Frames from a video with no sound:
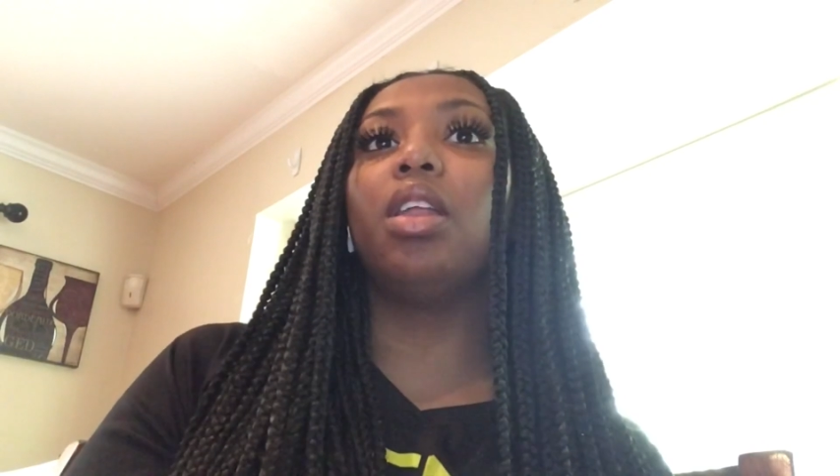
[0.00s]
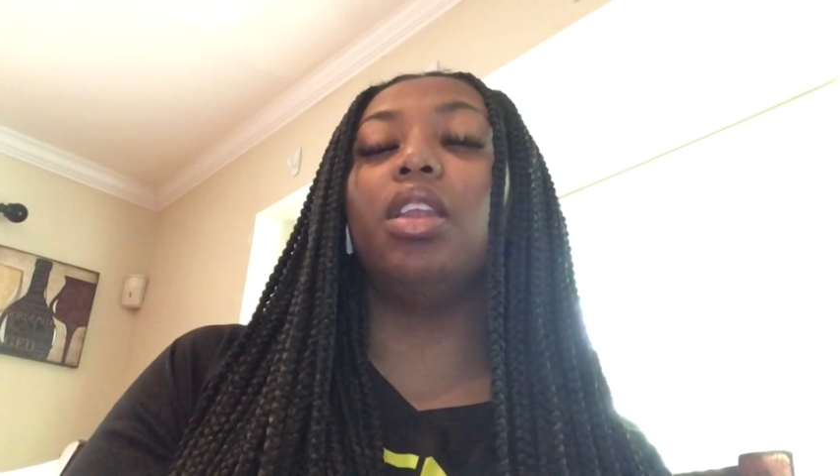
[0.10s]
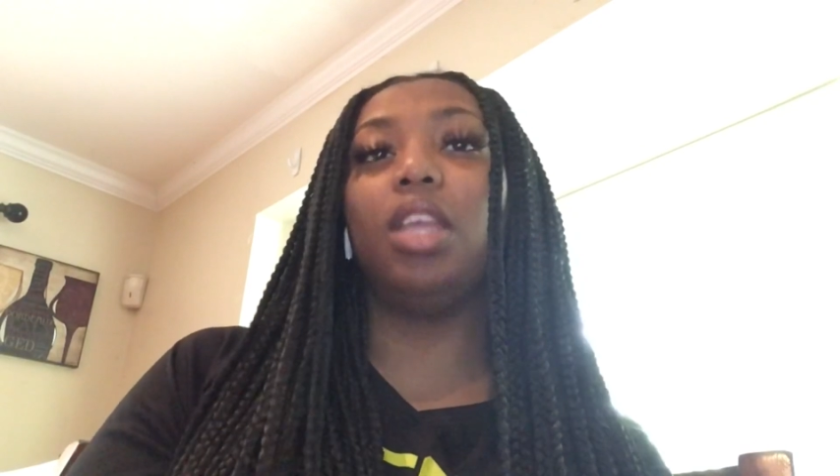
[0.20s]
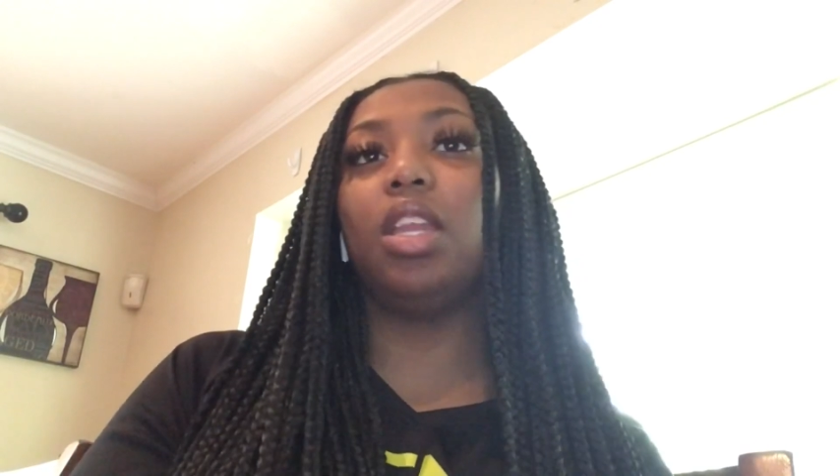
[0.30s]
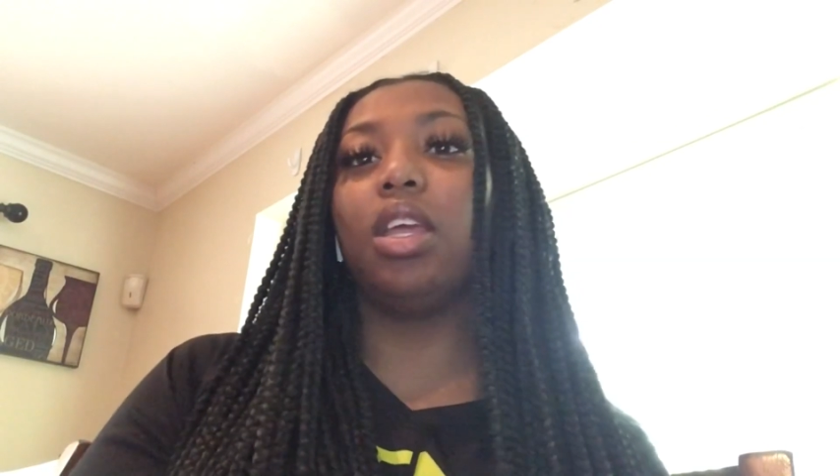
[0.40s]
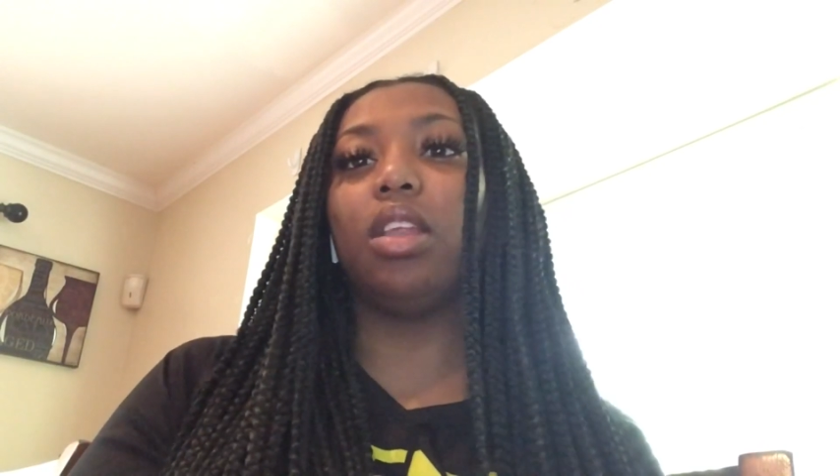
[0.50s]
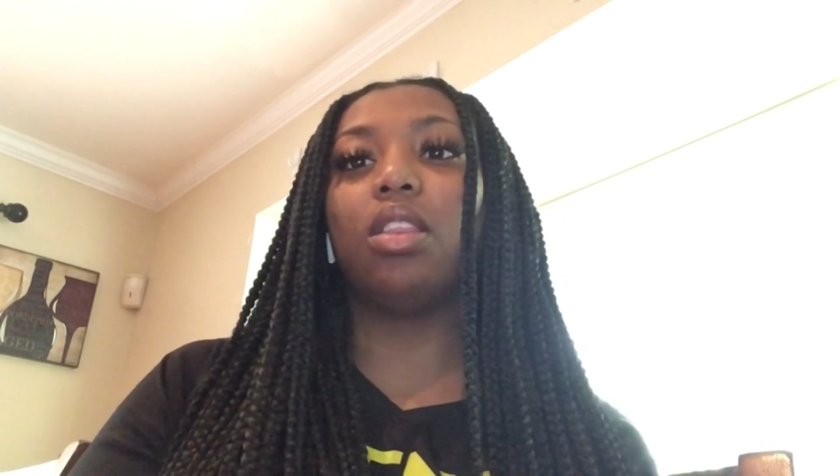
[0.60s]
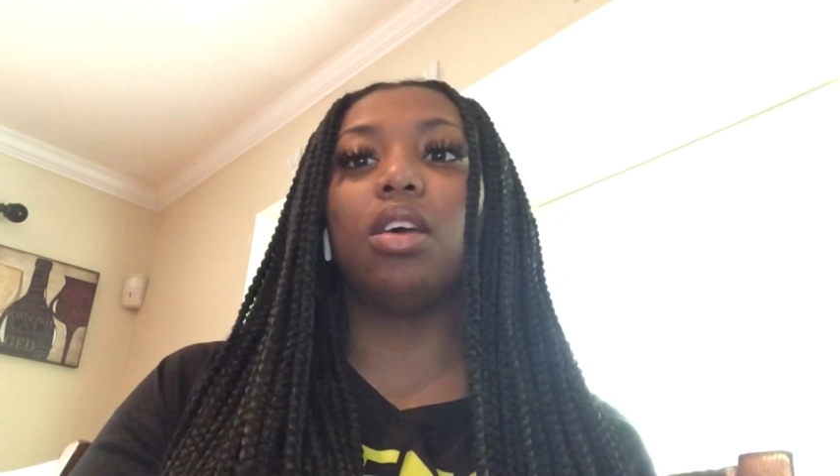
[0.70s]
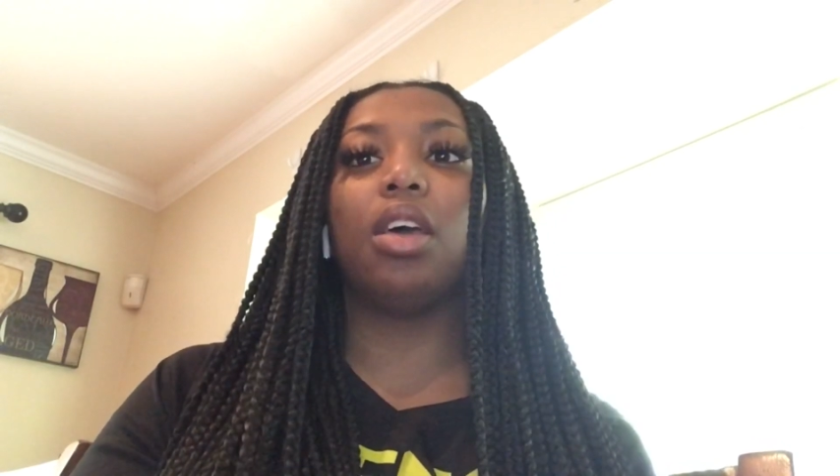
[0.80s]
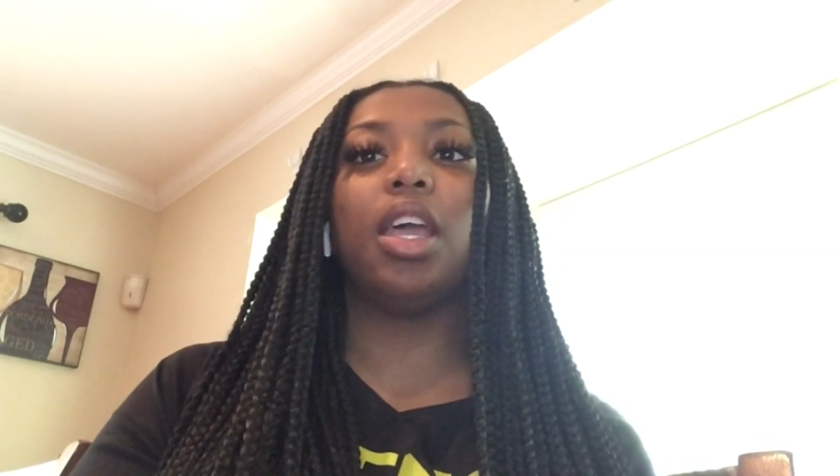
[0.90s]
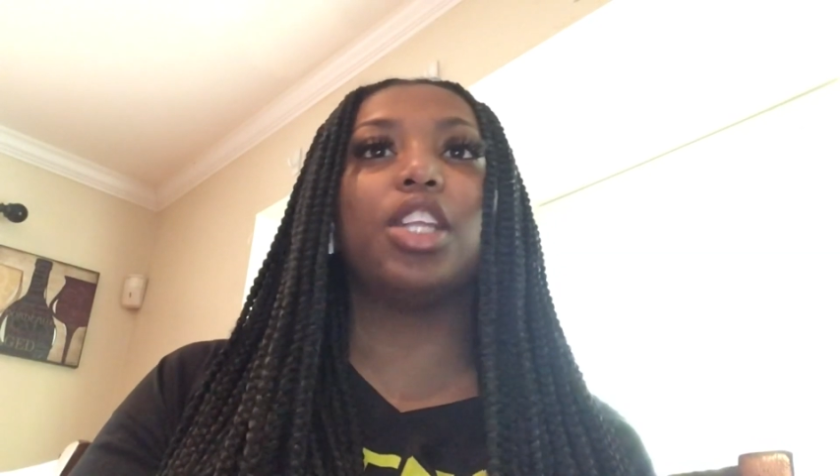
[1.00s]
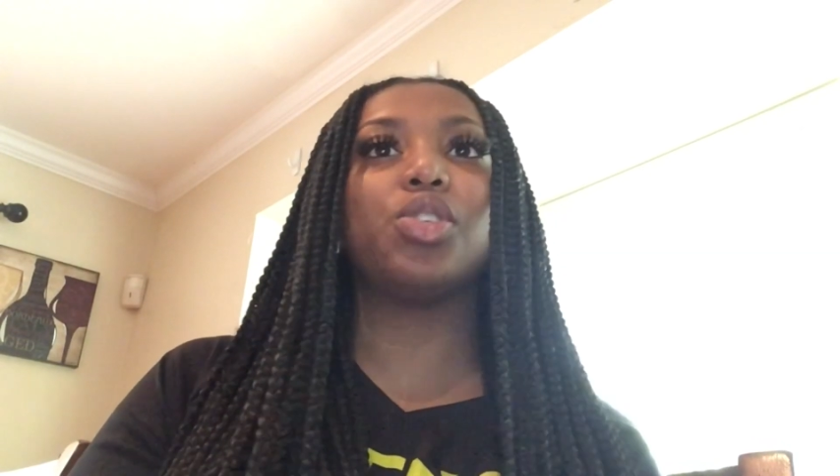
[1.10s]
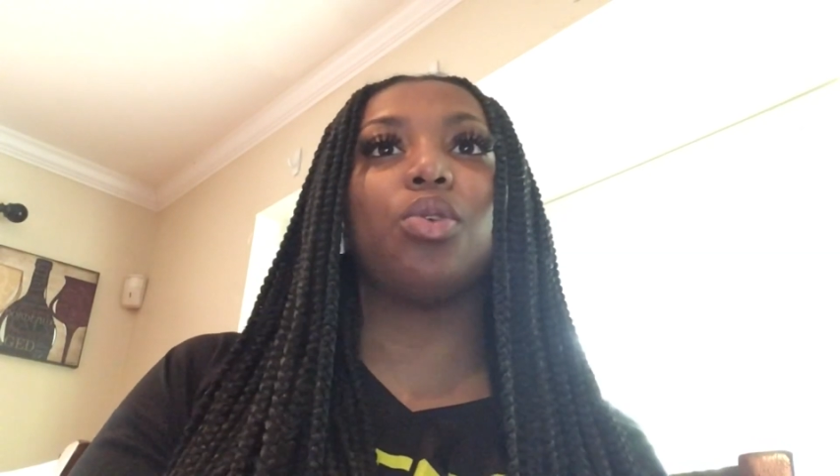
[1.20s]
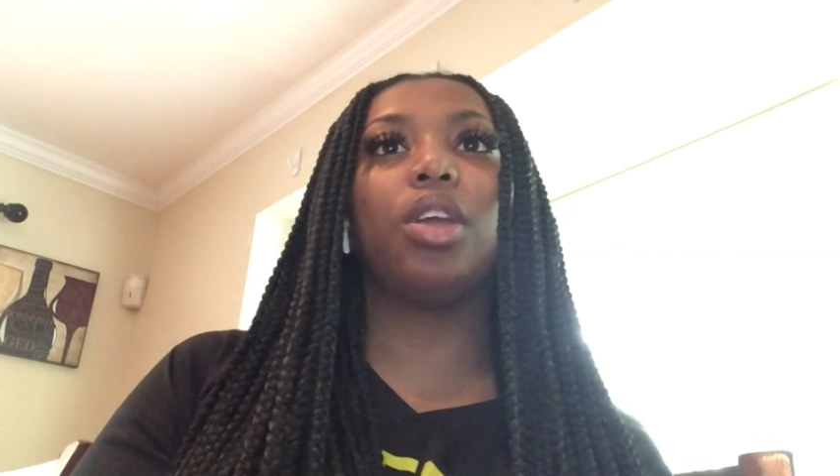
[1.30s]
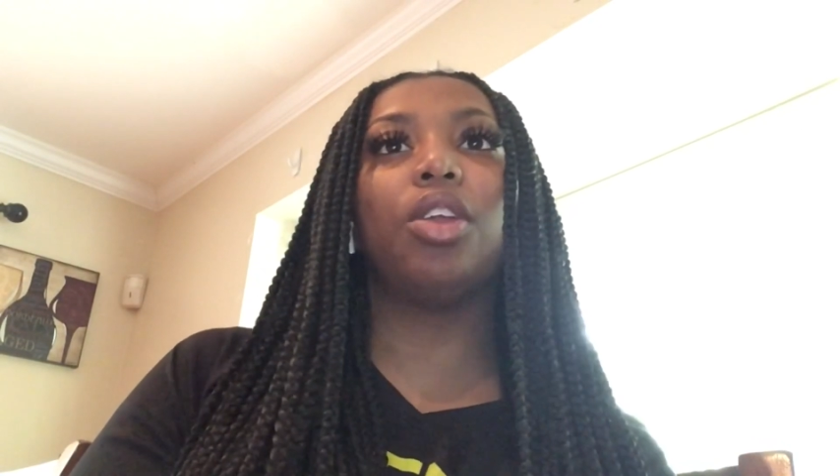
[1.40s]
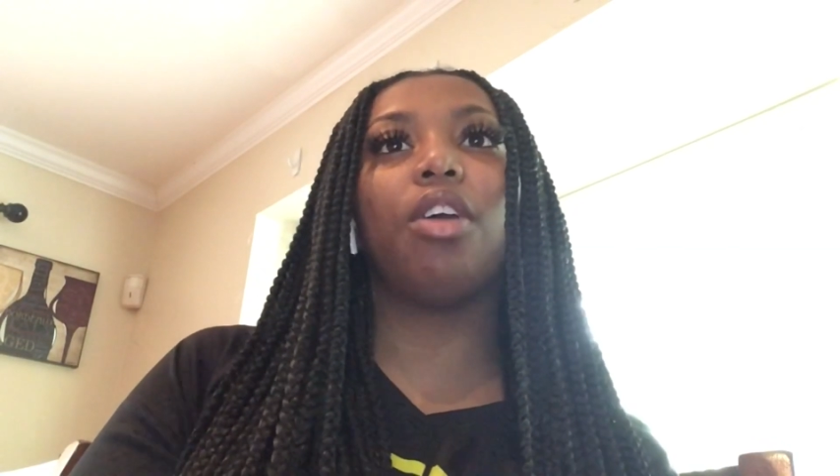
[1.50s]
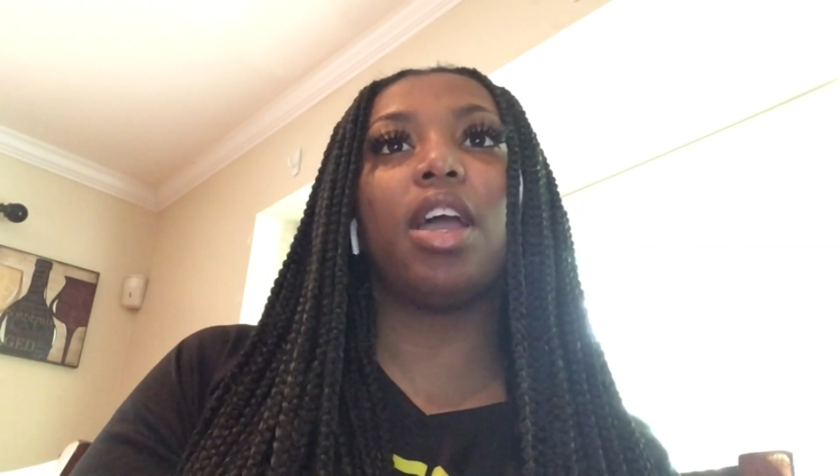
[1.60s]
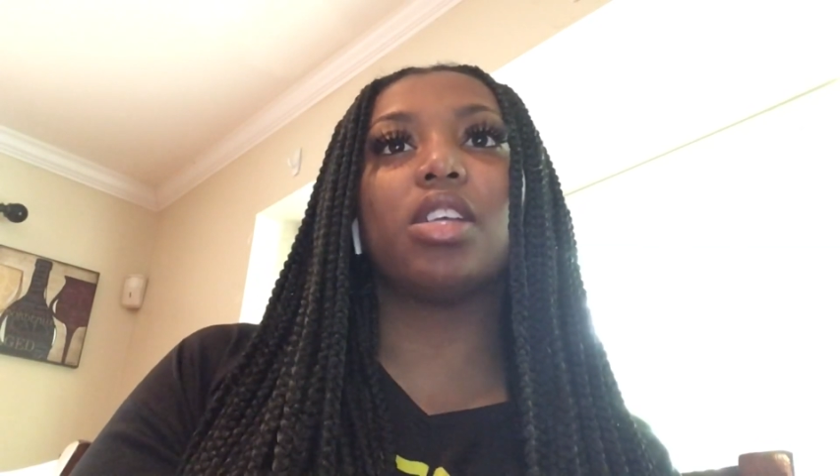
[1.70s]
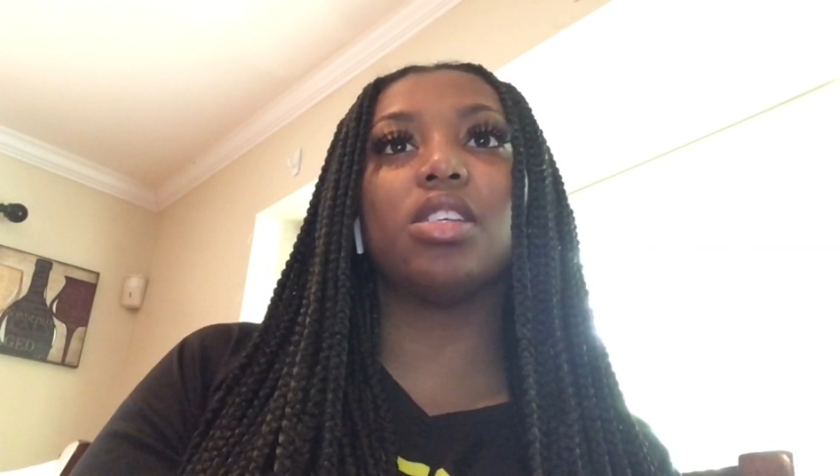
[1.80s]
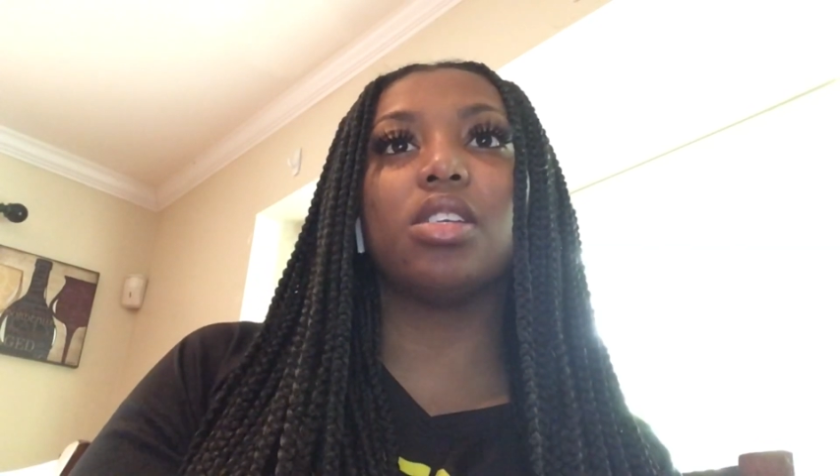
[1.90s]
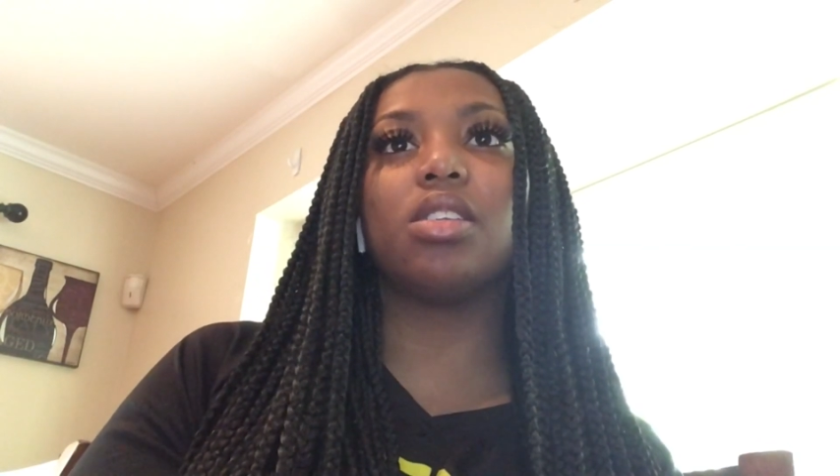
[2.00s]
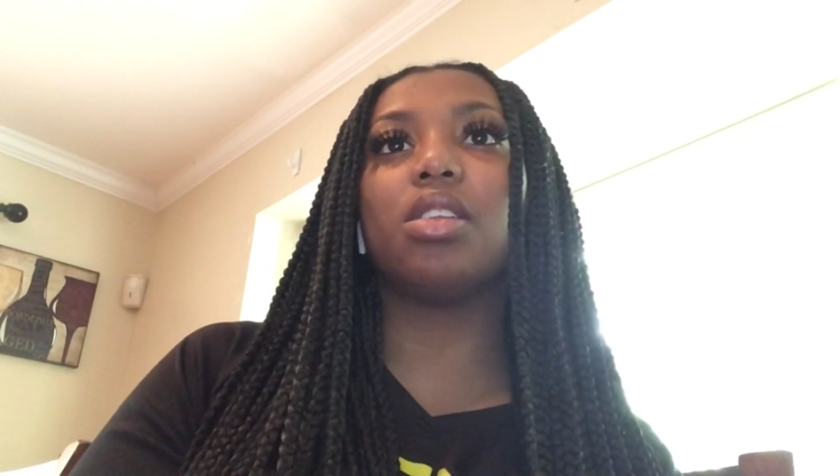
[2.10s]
needing the hands-on interaction.